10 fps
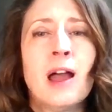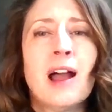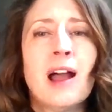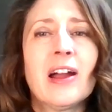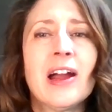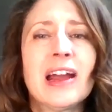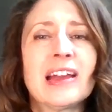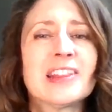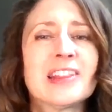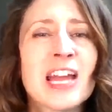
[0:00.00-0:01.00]
All
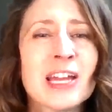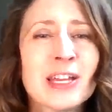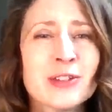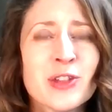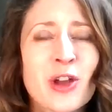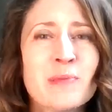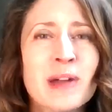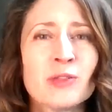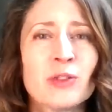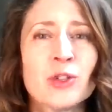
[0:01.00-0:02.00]
right, thank you so
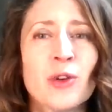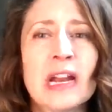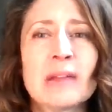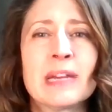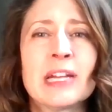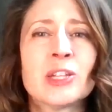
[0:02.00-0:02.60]
much for joining me.